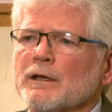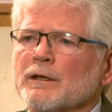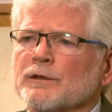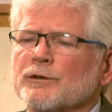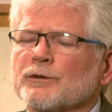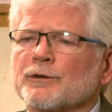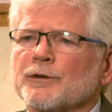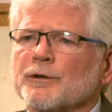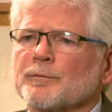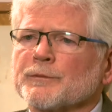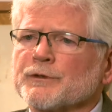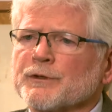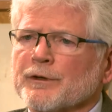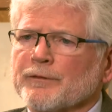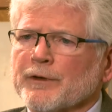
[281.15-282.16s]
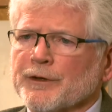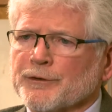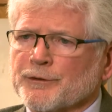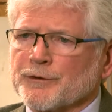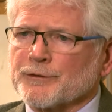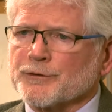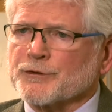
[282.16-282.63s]
in terms of
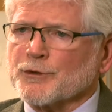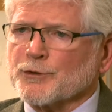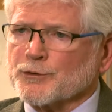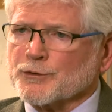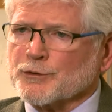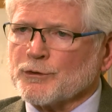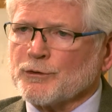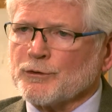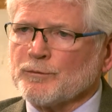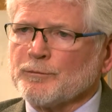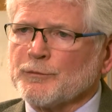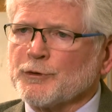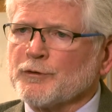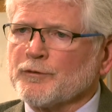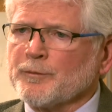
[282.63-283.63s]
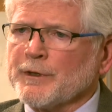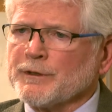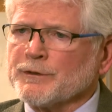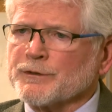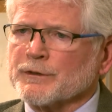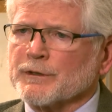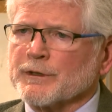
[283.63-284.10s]
other social movements,